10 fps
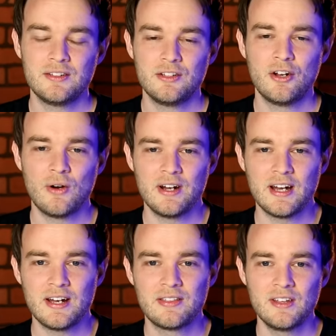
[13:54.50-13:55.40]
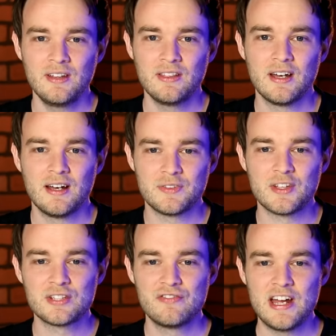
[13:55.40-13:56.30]
You know, I, I think that
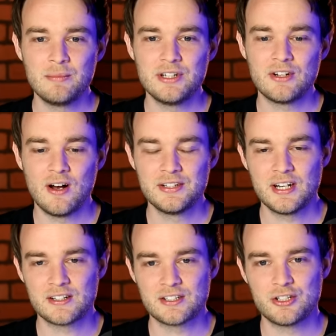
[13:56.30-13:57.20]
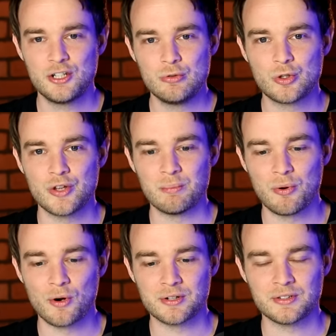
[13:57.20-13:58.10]
this family context is hugely
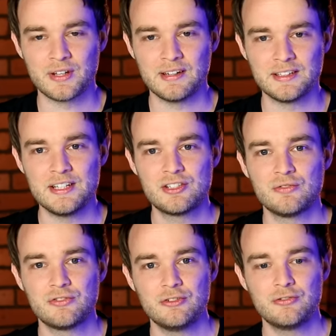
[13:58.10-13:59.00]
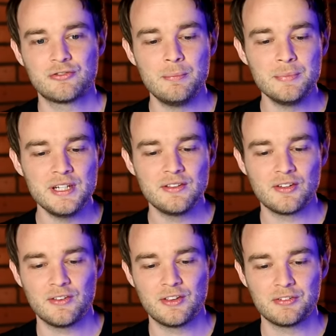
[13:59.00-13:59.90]
important. At least f- for me,
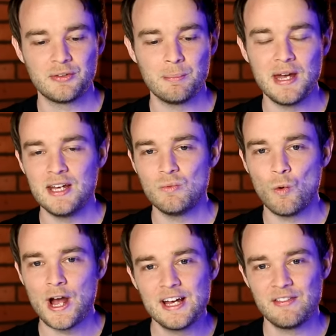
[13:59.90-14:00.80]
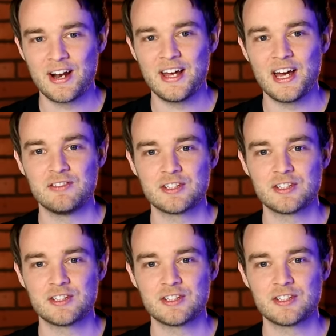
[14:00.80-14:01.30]
the, the the main way that I have